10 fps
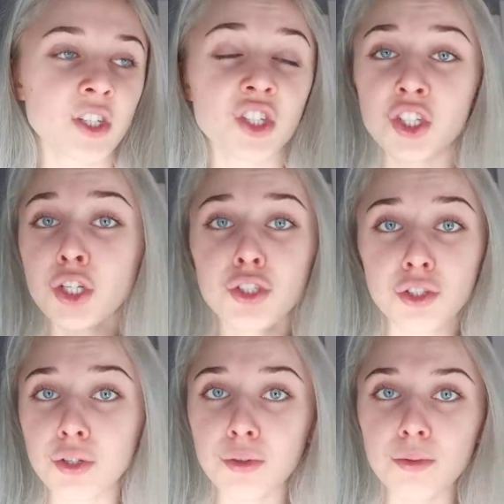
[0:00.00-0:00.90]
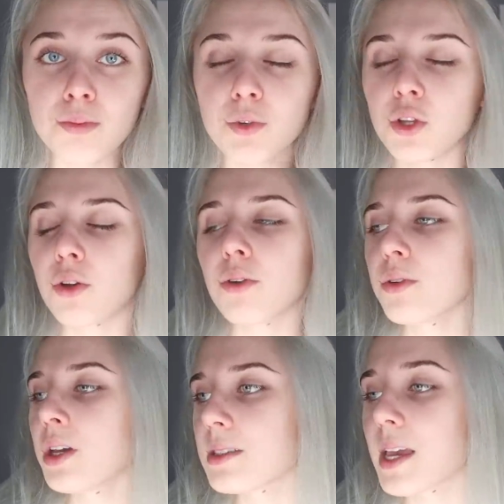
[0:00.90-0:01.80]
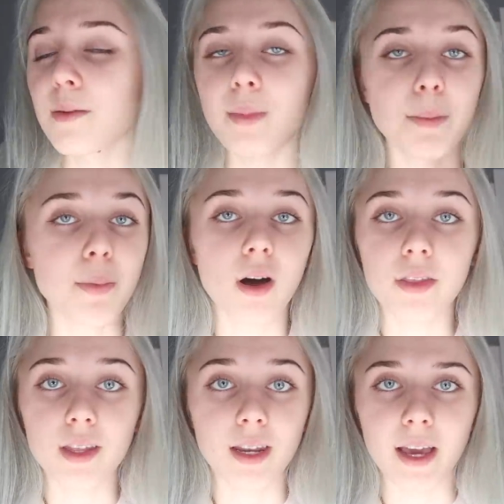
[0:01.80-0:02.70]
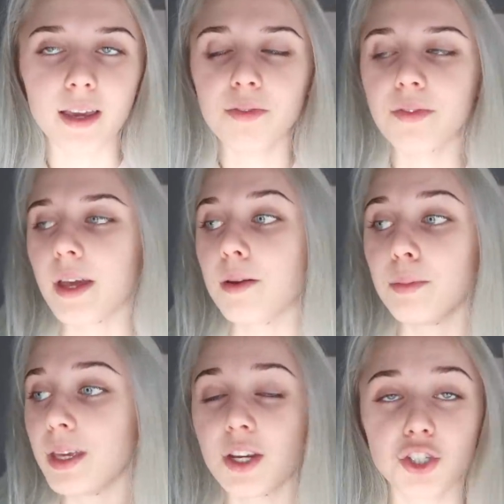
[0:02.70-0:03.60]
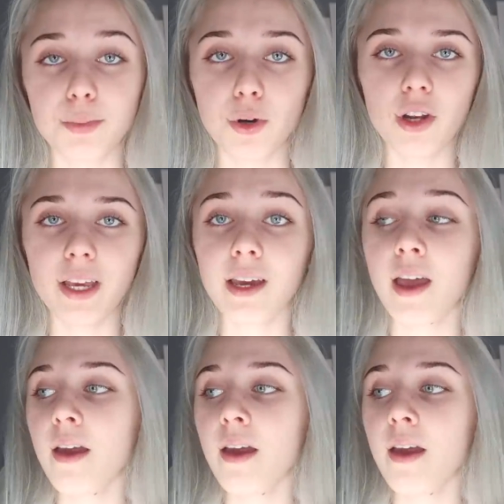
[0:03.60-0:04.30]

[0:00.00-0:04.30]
Should you, you know, take my path in life and be a shopaholic?